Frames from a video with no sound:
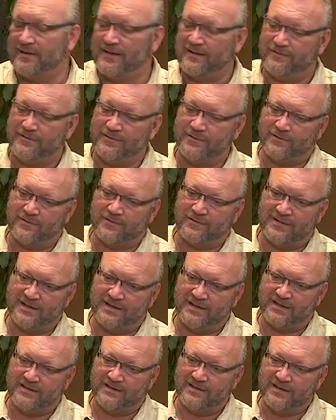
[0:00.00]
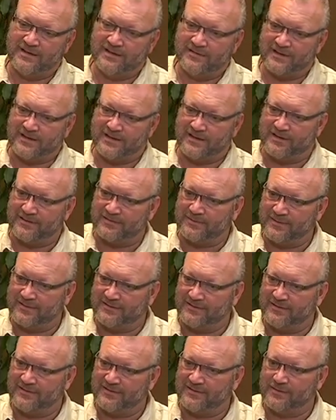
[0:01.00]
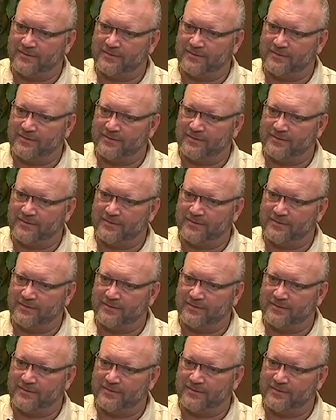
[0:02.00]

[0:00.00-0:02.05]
If you're in the cards business,